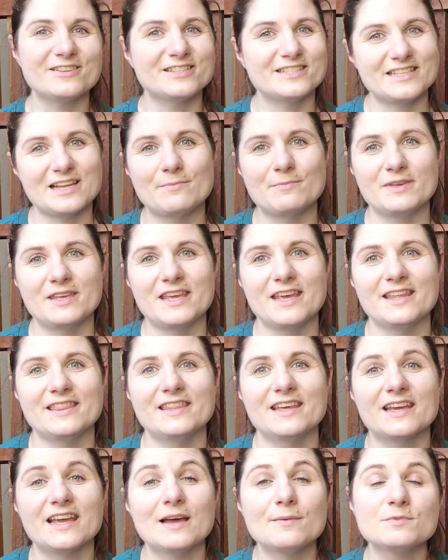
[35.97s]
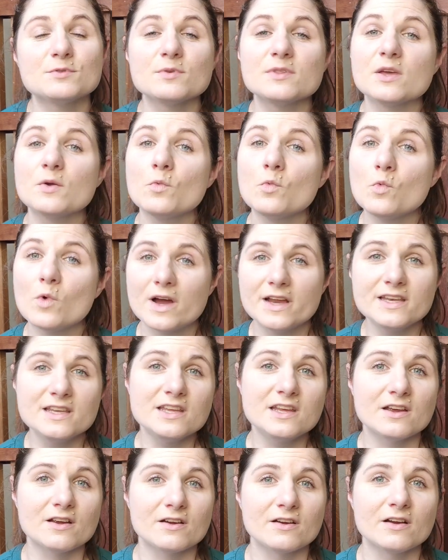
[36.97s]
STEM kit that comes with a
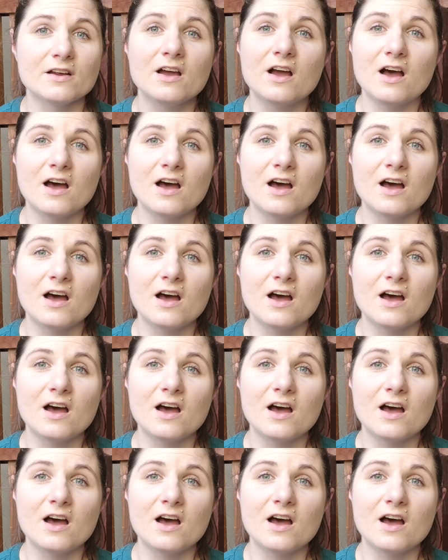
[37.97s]
one-year